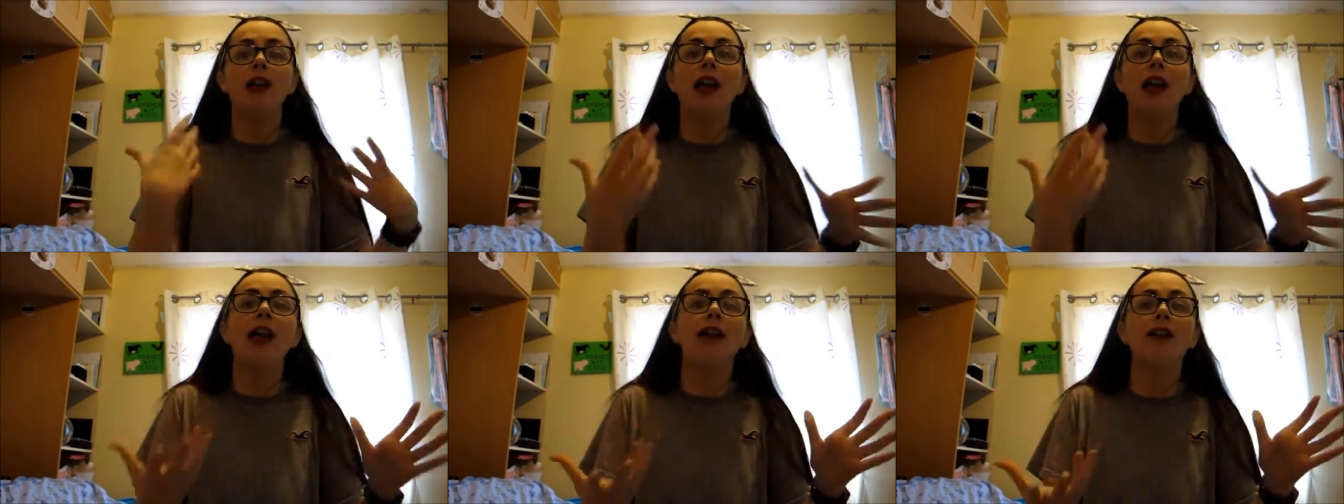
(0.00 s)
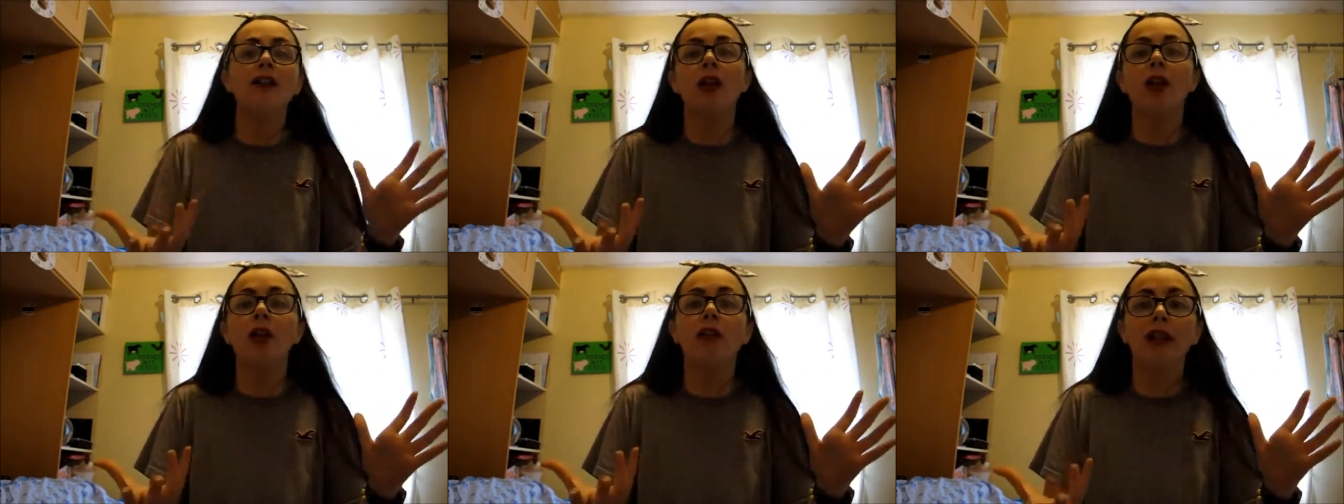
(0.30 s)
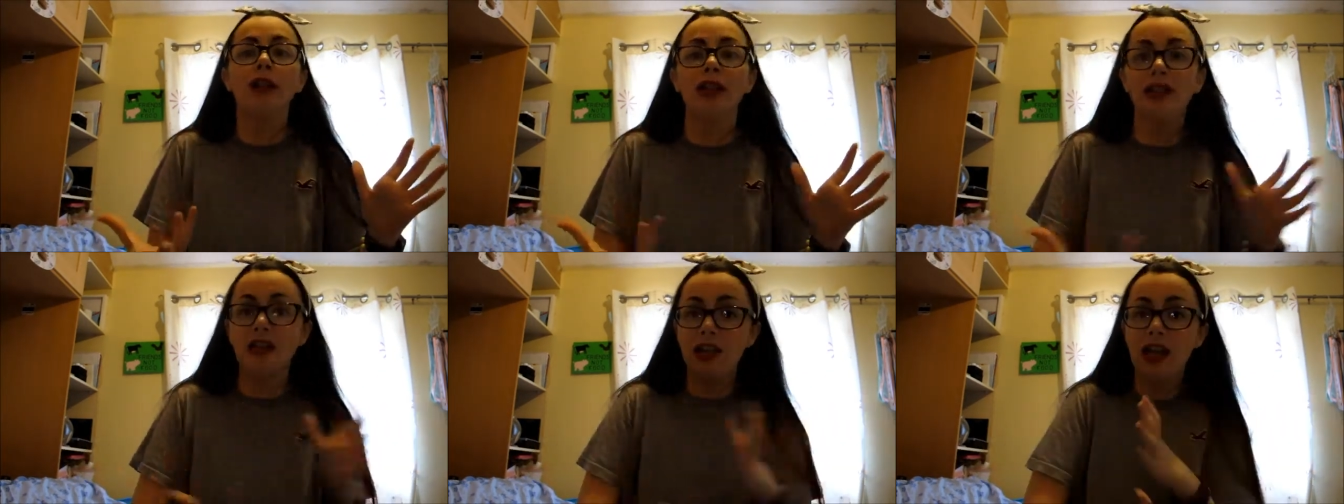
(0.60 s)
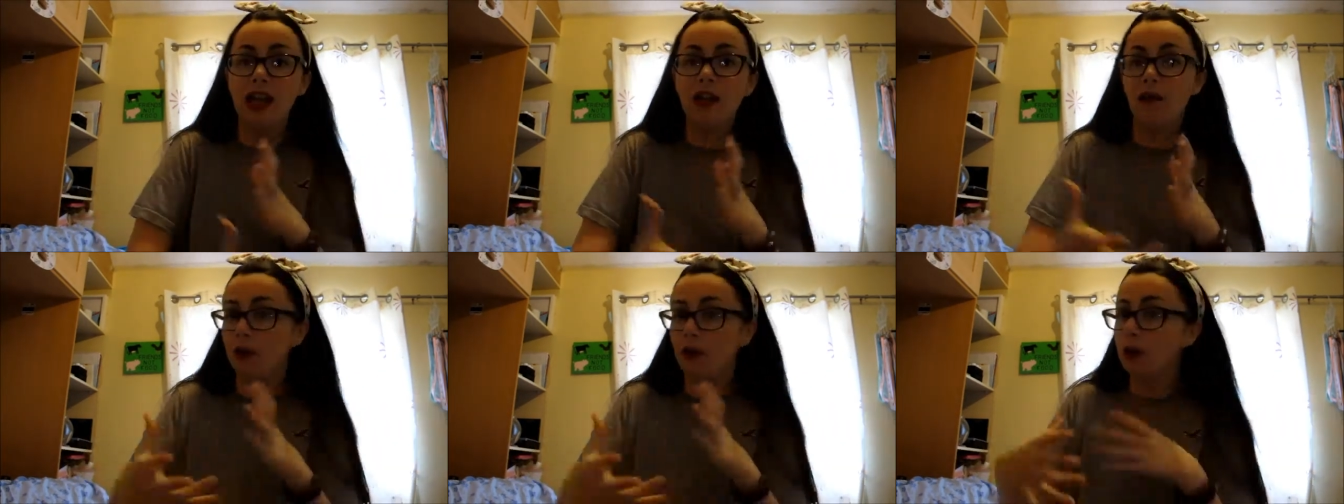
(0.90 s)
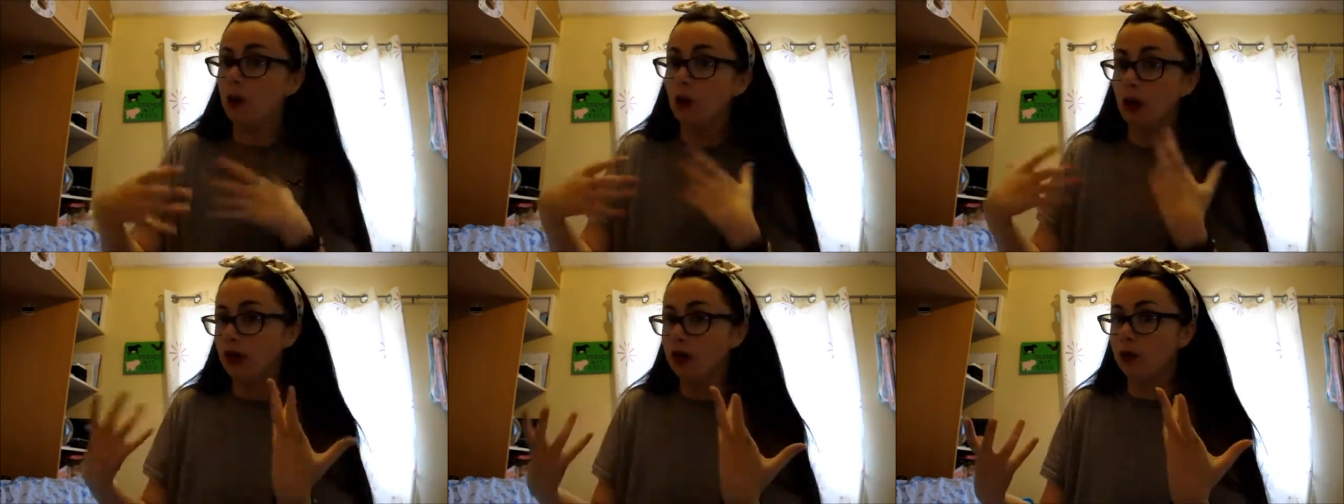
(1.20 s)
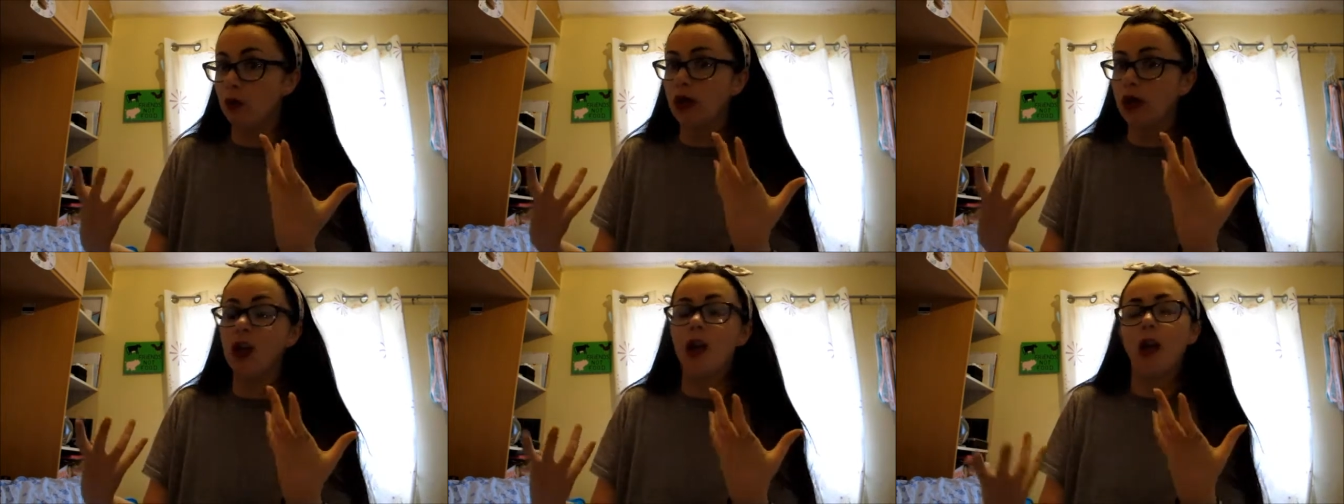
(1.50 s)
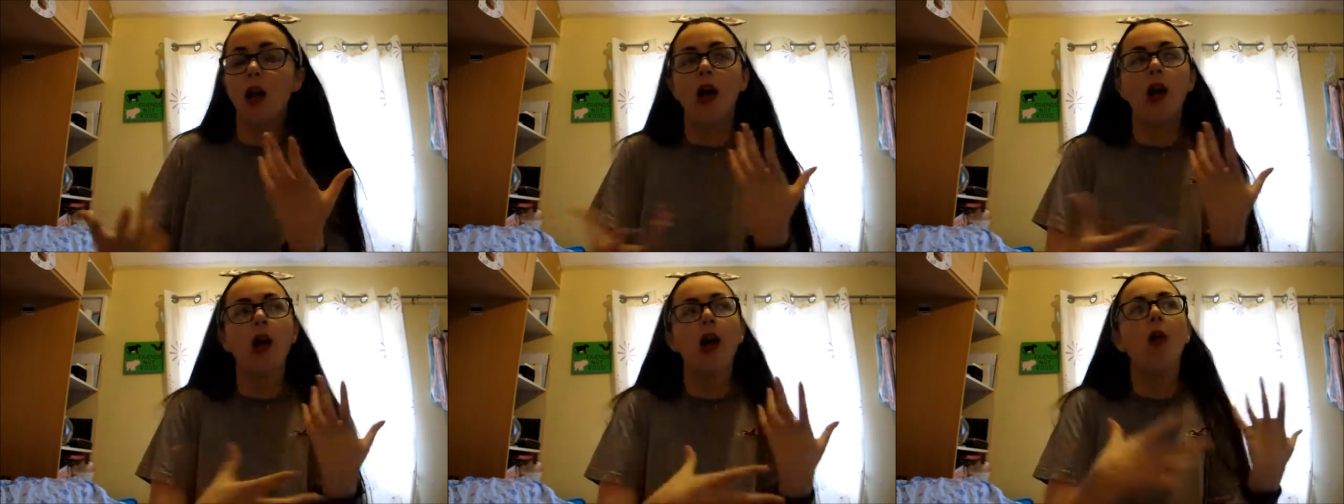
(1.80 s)
I can't tolerate dairy, where do I
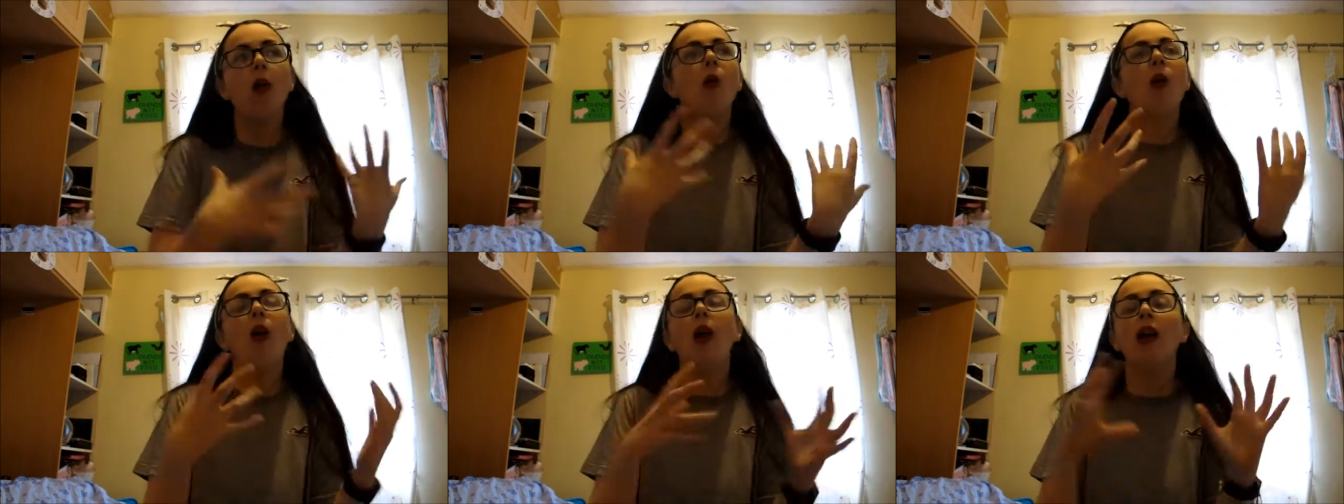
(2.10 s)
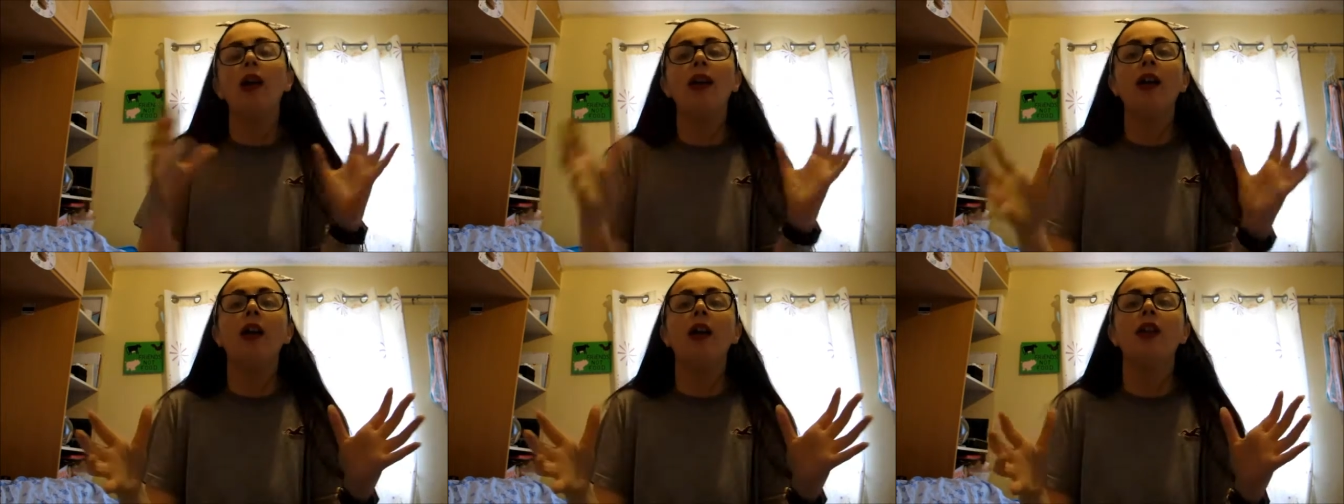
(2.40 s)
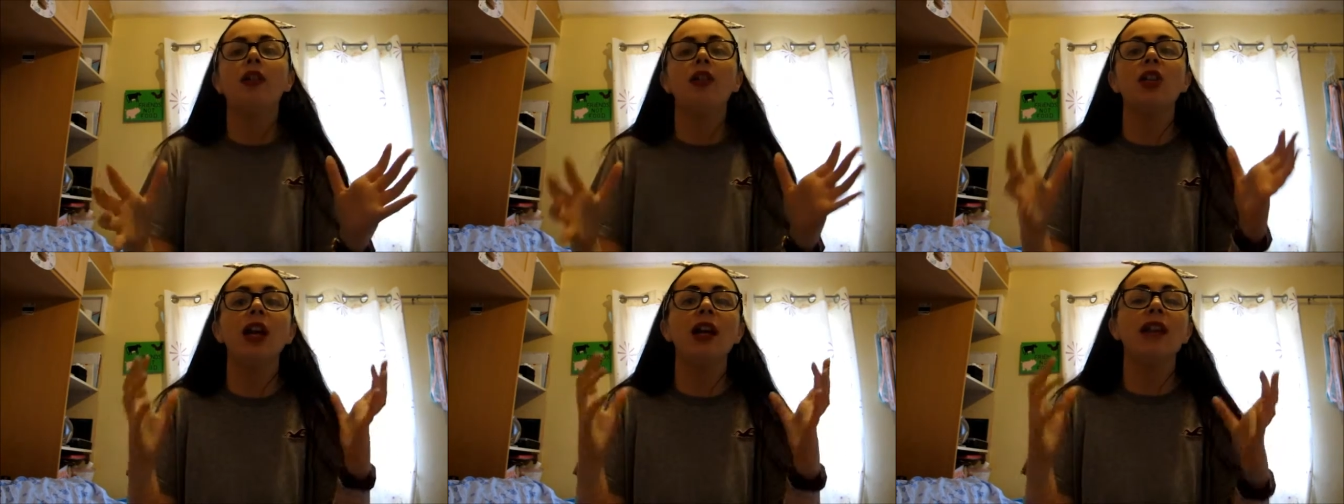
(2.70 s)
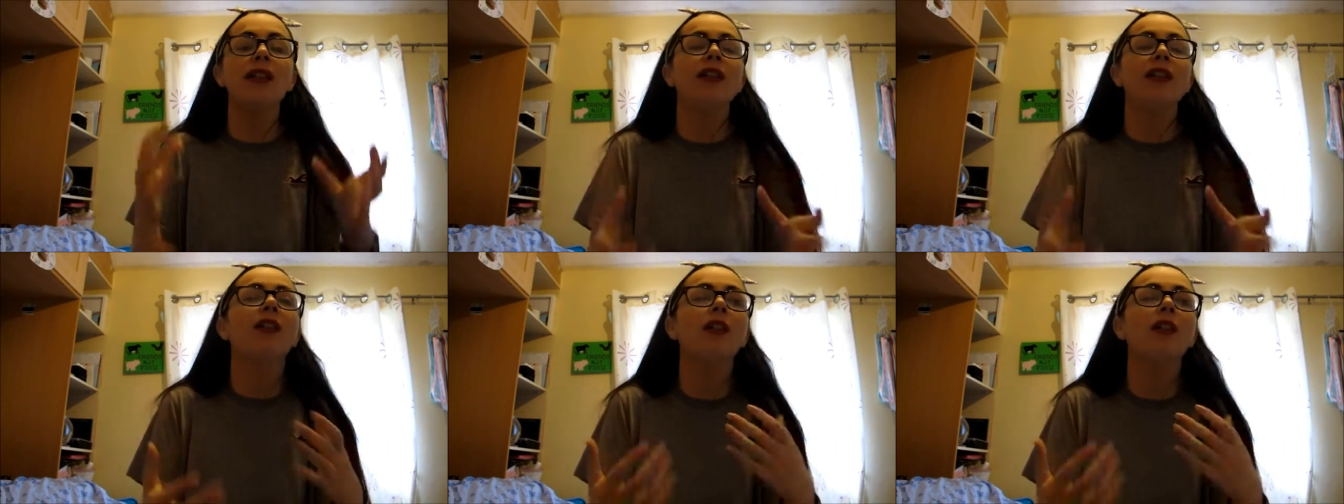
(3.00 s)
go, all that kind of jazz.